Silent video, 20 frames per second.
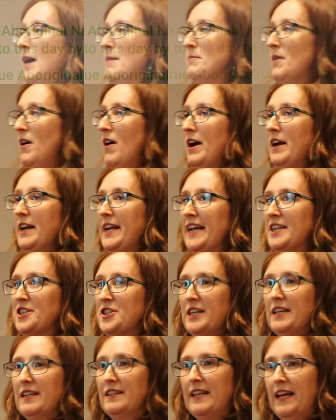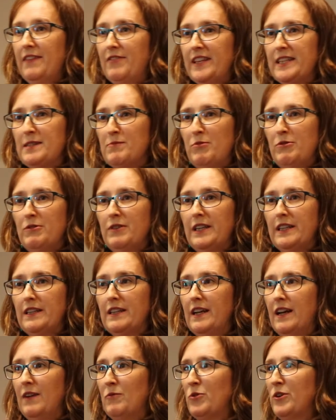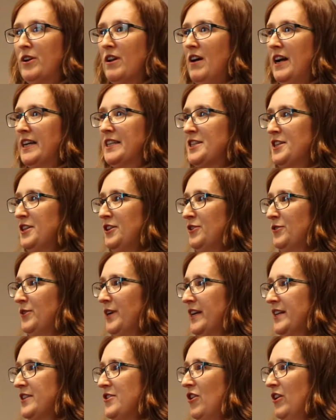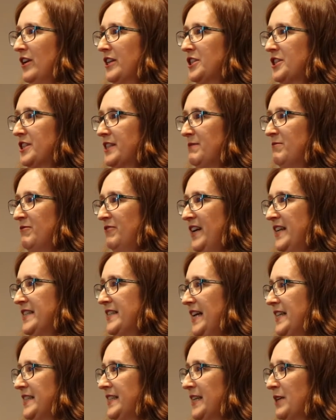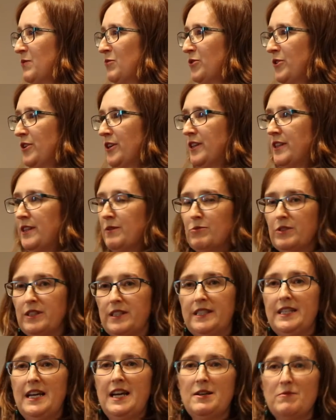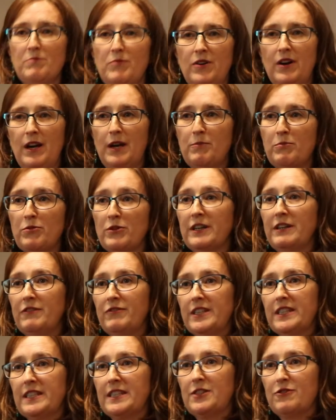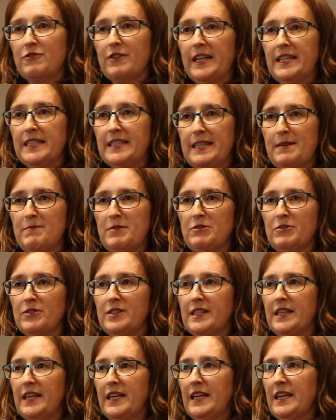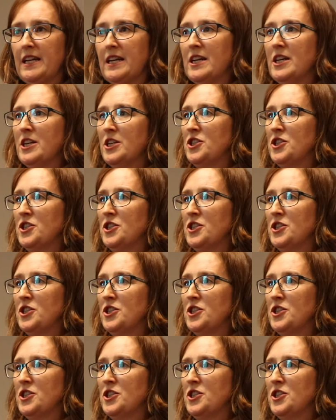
I'd actually, at this point, would like to acknowledge some fantastic work that was done by a previous Greens MLC.